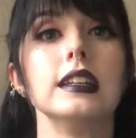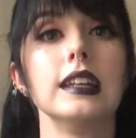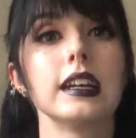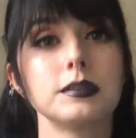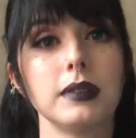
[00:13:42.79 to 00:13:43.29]
The
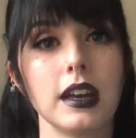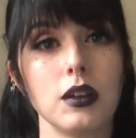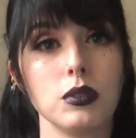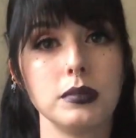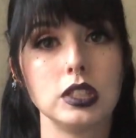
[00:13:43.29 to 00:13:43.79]
next
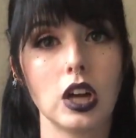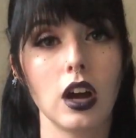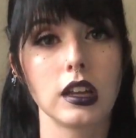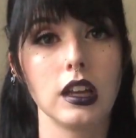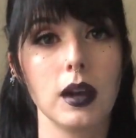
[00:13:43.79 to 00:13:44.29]
planet we'll be
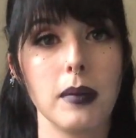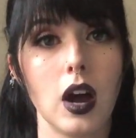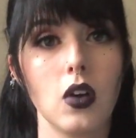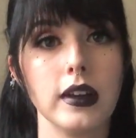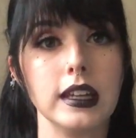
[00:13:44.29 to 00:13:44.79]
talking
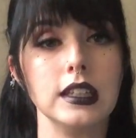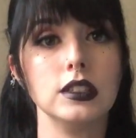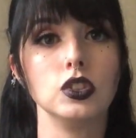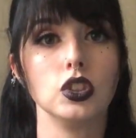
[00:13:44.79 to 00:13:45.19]
about is